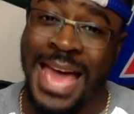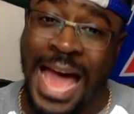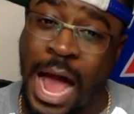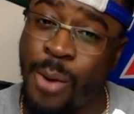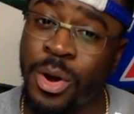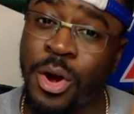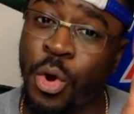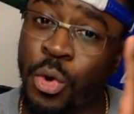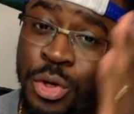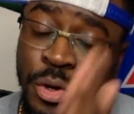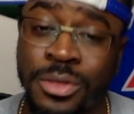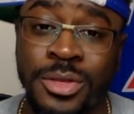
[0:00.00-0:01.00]
I want to know
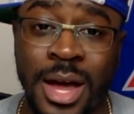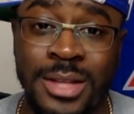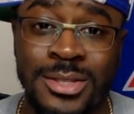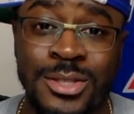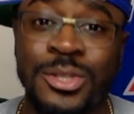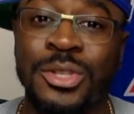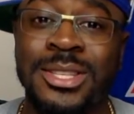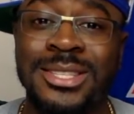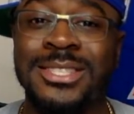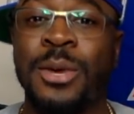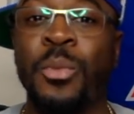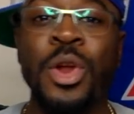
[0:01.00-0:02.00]
your thoughts.
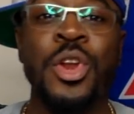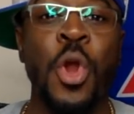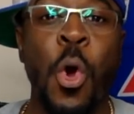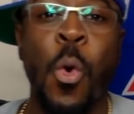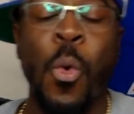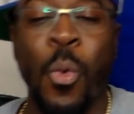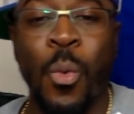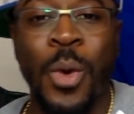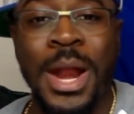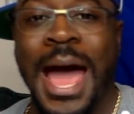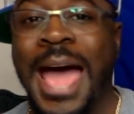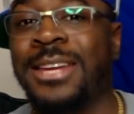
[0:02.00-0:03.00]
Does someone know
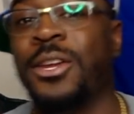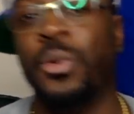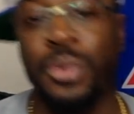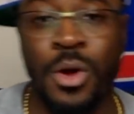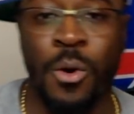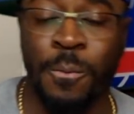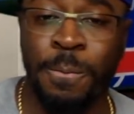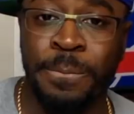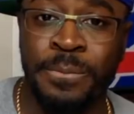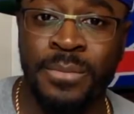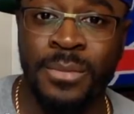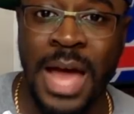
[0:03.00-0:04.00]
what I don't know?
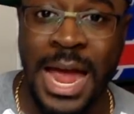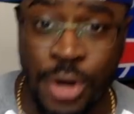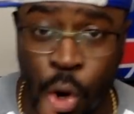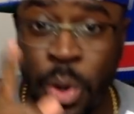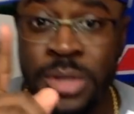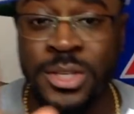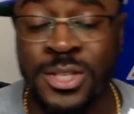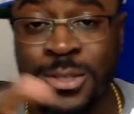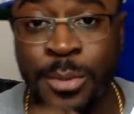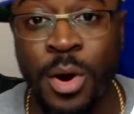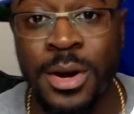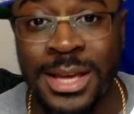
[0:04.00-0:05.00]
I know he's a
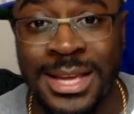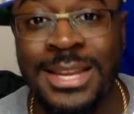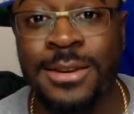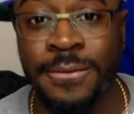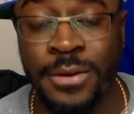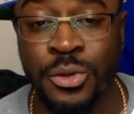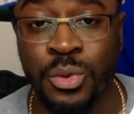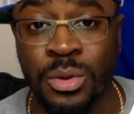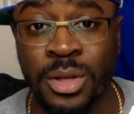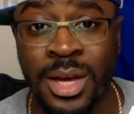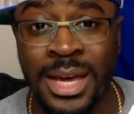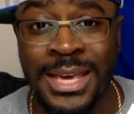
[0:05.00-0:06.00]
smart individual.
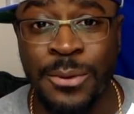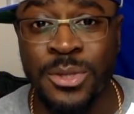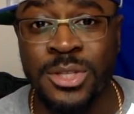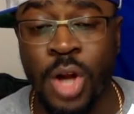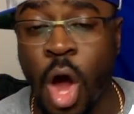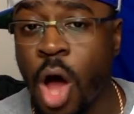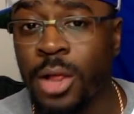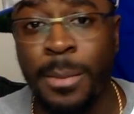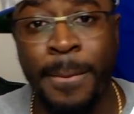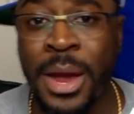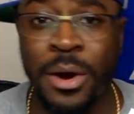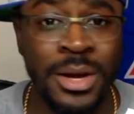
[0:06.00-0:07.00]
He was an
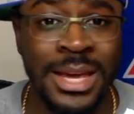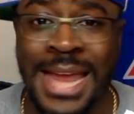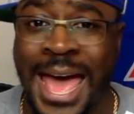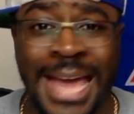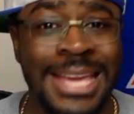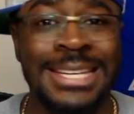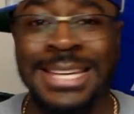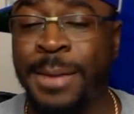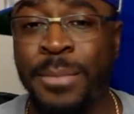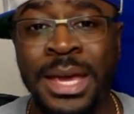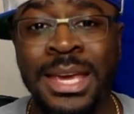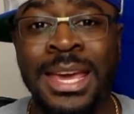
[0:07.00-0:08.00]
all-American
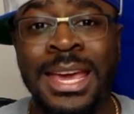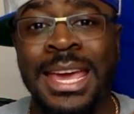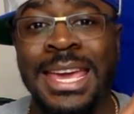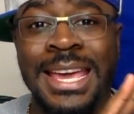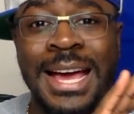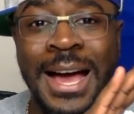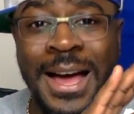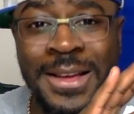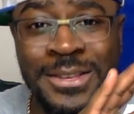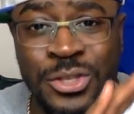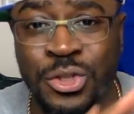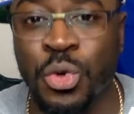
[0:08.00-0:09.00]
academic
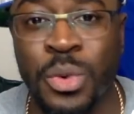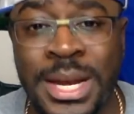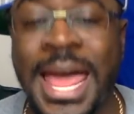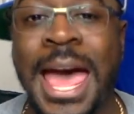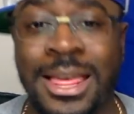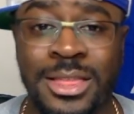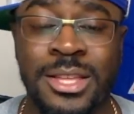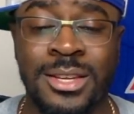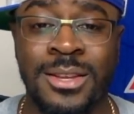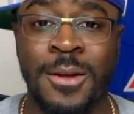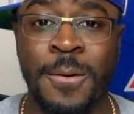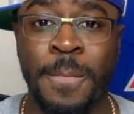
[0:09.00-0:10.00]
student athlete.
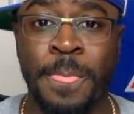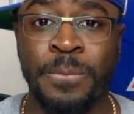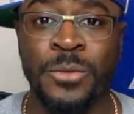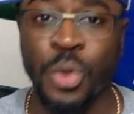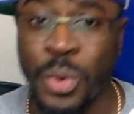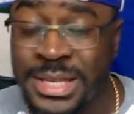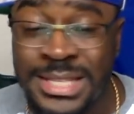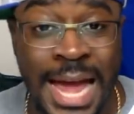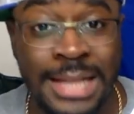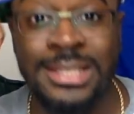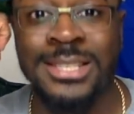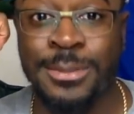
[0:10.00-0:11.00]
So he's
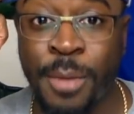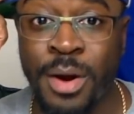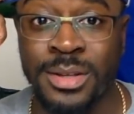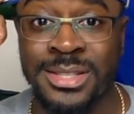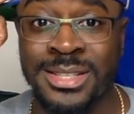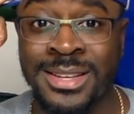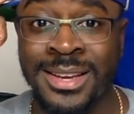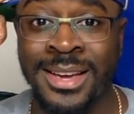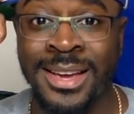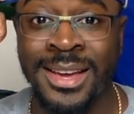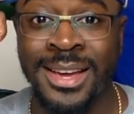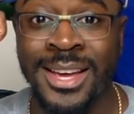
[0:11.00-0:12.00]
got the smarts.
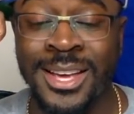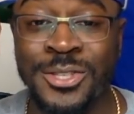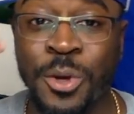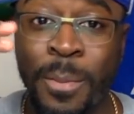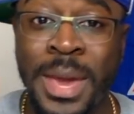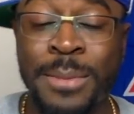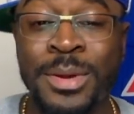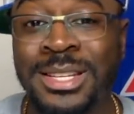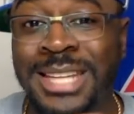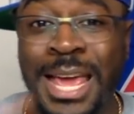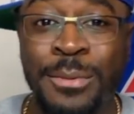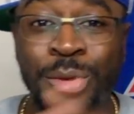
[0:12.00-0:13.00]
So maybe
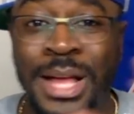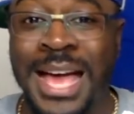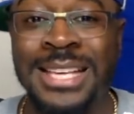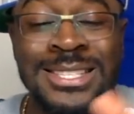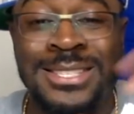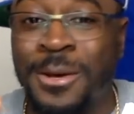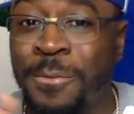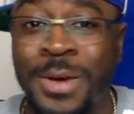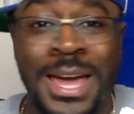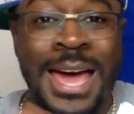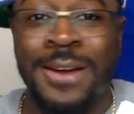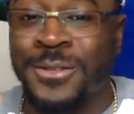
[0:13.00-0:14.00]
Dable has some
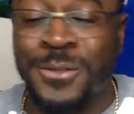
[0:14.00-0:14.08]
kind of